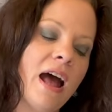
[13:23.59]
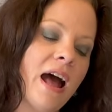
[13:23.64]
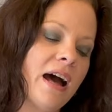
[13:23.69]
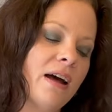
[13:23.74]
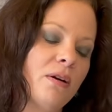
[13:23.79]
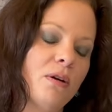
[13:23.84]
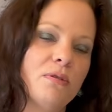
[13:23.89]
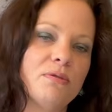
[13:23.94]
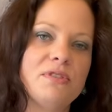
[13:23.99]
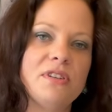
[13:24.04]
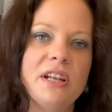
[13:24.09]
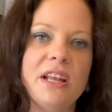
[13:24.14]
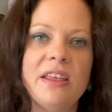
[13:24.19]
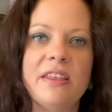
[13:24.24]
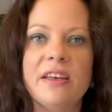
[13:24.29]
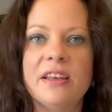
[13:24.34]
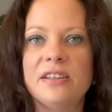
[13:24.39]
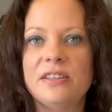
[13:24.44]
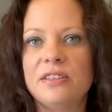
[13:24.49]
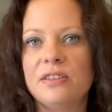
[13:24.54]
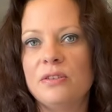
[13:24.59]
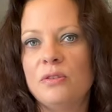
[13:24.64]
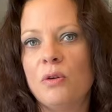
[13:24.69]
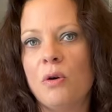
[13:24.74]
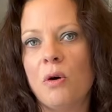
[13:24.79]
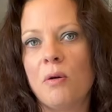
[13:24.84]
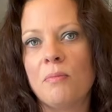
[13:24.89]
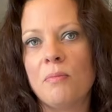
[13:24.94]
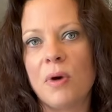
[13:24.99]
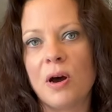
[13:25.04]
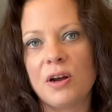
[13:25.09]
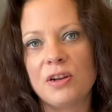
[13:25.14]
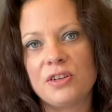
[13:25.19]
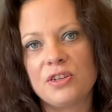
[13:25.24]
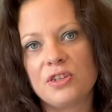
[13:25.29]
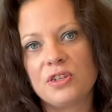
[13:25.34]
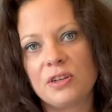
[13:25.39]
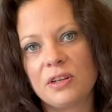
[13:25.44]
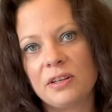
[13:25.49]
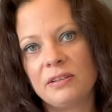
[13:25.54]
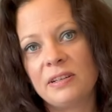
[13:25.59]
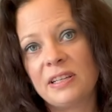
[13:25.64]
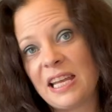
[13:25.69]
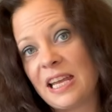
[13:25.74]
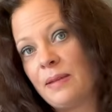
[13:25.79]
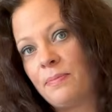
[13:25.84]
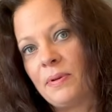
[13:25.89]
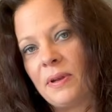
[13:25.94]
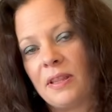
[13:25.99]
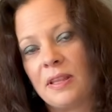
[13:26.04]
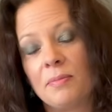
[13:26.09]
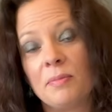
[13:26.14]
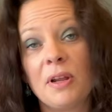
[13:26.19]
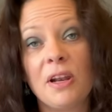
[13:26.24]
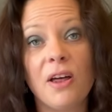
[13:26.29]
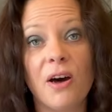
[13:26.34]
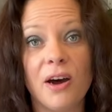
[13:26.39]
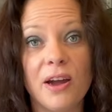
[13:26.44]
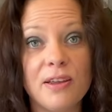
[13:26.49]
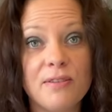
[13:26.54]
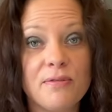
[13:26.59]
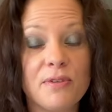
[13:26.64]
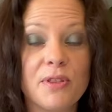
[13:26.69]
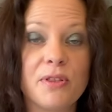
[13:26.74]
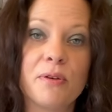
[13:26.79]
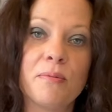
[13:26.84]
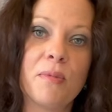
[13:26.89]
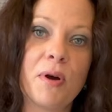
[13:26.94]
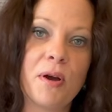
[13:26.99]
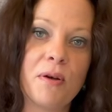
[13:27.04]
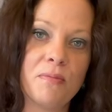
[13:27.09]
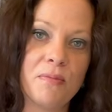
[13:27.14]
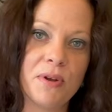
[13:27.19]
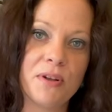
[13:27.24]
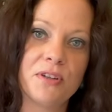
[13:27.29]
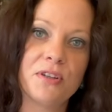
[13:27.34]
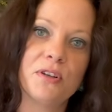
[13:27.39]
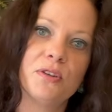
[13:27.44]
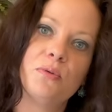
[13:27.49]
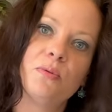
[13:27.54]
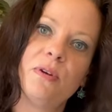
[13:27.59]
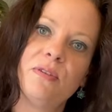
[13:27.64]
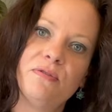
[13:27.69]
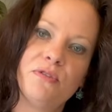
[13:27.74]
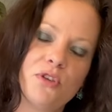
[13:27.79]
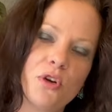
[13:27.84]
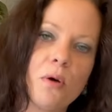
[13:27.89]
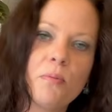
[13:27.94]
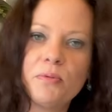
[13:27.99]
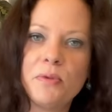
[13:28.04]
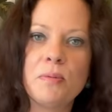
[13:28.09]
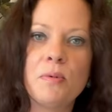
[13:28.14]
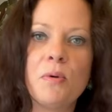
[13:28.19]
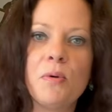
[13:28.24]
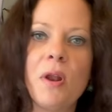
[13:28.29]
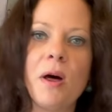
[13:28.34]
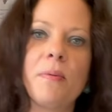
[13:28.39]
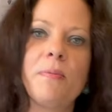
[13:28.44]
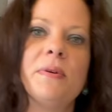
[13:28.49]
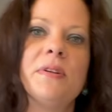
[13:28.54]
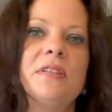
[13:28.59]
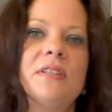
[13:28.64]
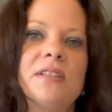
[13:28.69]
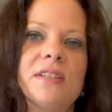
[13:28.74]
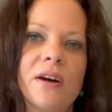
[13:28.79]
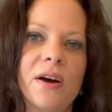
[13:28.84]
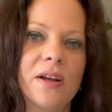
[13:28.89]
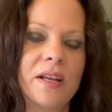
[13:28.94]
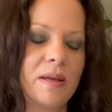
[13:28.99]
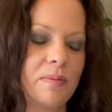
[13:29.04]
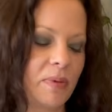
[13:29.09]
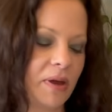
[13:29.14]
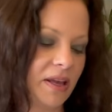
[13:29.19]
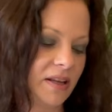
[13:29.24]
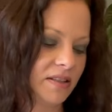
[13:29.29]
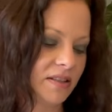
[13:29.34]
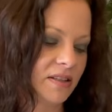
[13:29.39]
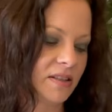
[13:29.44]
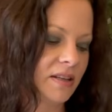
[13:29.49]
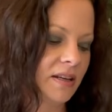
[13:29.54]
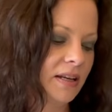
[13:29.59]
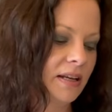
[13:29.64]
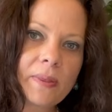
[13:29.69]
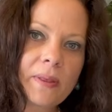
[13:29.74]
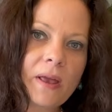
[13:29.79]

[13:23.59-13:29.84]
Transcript: and obviously there's not much keeping them alive at the moment because we've chopped them all up into tiny bits.